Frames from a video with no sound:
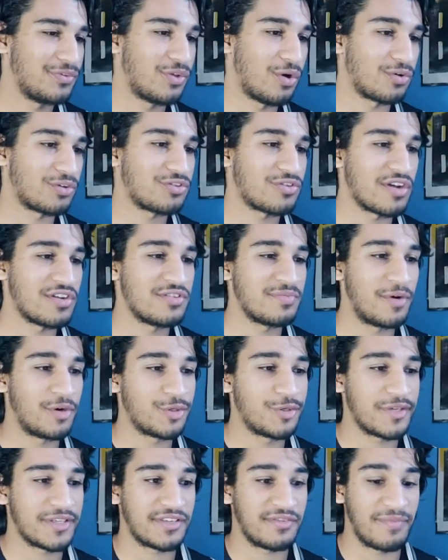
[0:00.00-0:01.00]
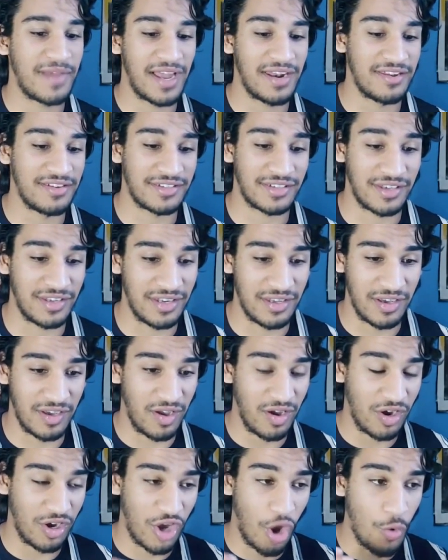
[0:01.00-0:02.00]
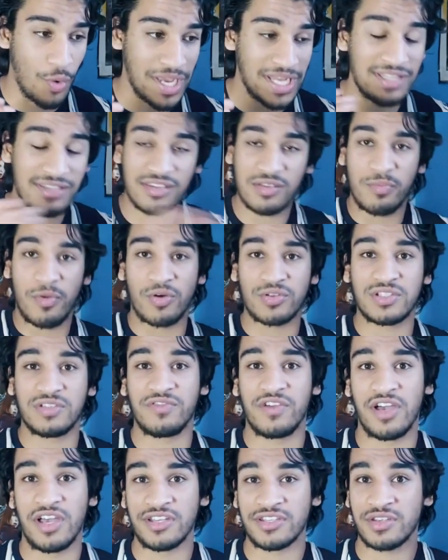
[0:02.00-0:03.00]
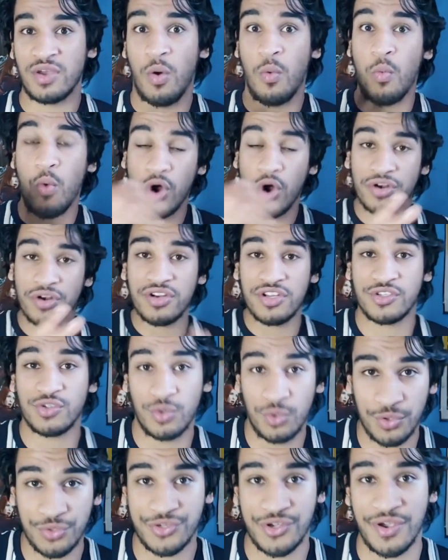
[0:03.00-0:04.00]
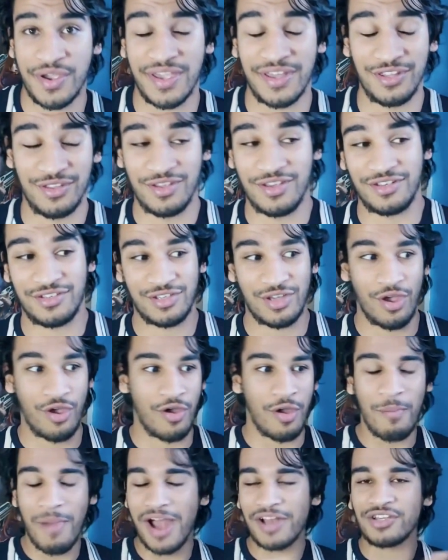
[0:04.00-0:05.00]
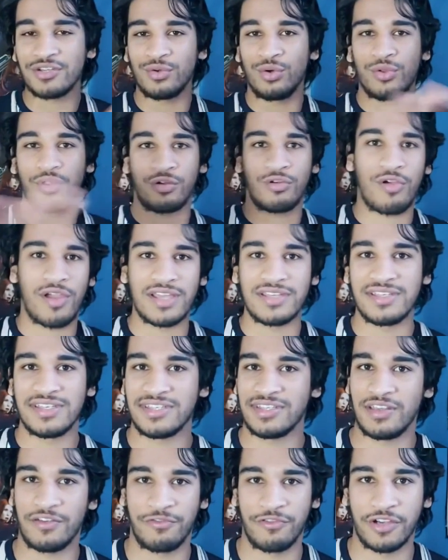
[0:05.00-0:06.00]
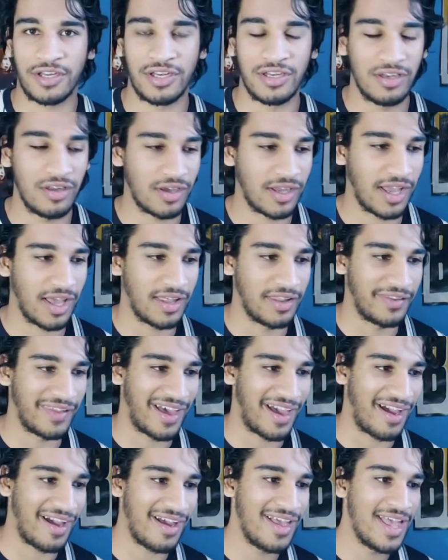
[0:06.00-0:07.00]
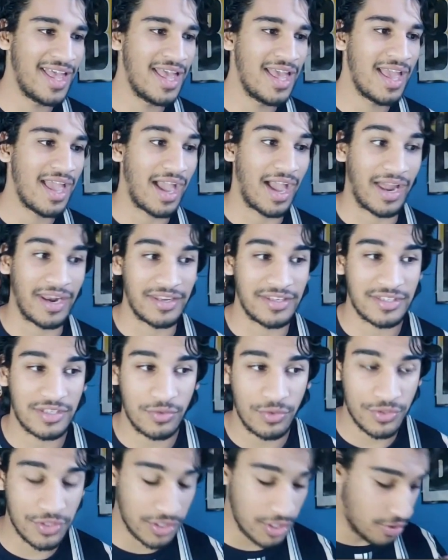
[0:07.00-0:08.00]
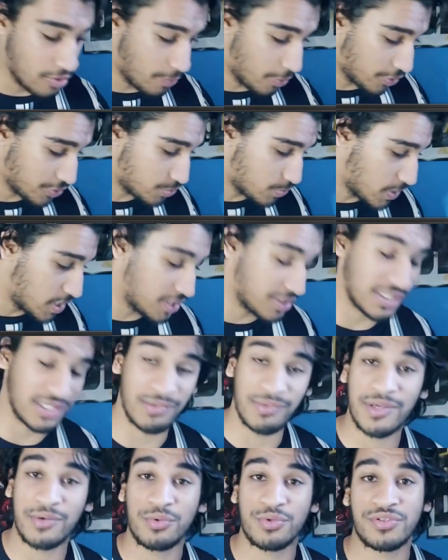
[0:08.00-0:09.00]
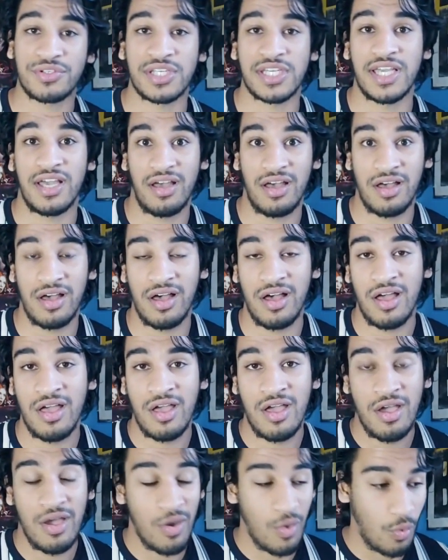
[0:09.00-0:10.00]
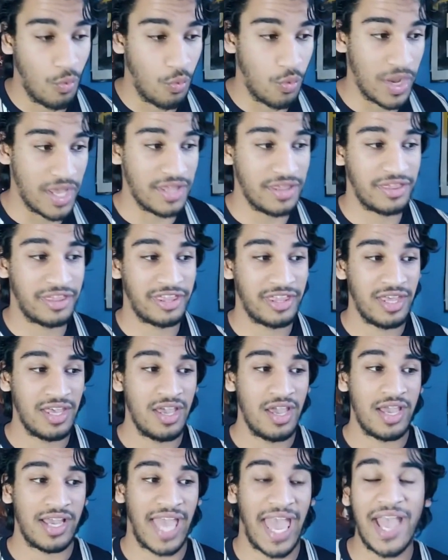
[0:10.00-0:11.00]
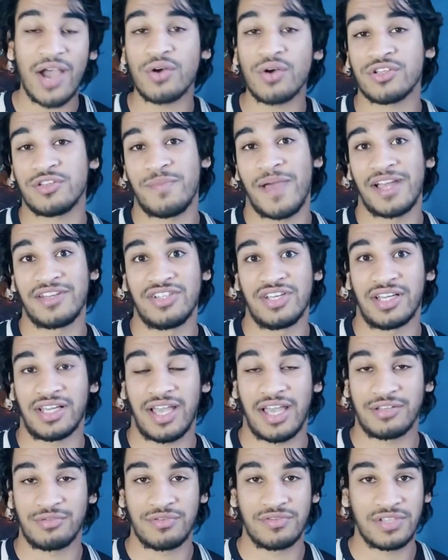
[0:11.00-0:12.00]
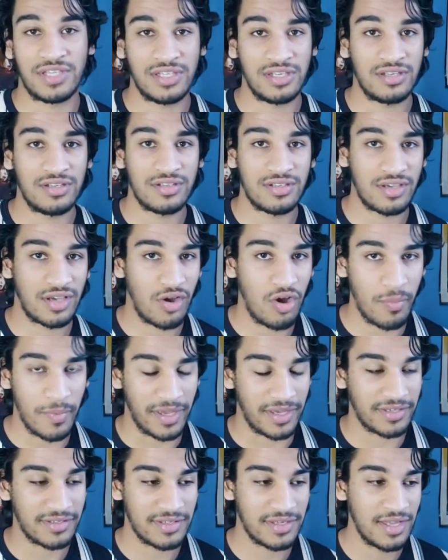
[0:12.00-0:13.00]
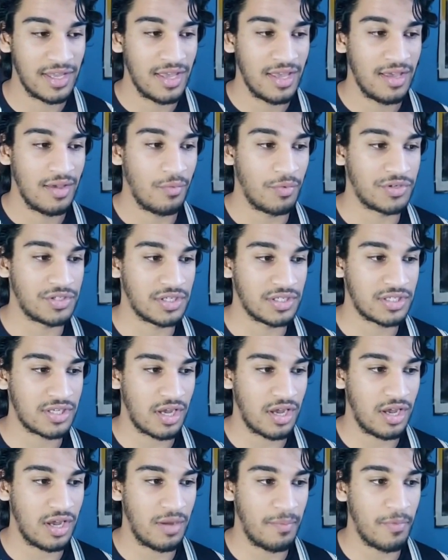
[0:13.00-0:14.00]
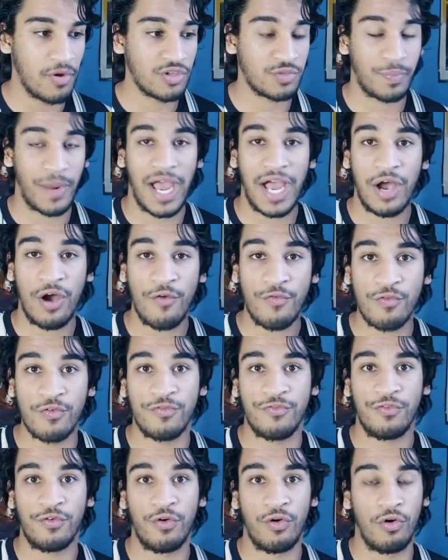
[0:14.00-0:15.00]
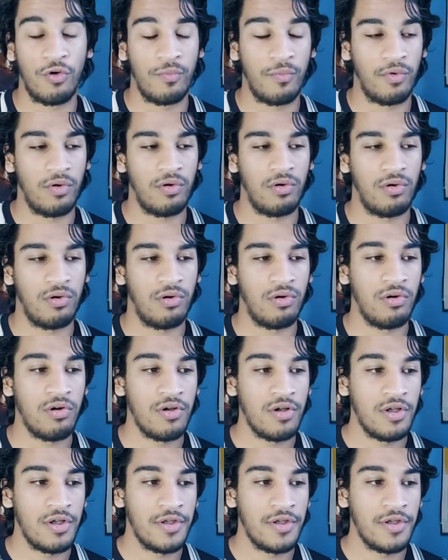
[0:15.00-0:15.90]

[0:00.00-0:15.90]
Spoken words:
Doctor Strange Multiverse of Madness is going to go into the multiverse. Wanda's also in there, so imagine all the crazy stuff we're going to look at in that. And it's also a possibility we will see her with chaos magic, as we've seen in the comics, which is her most powerful form, or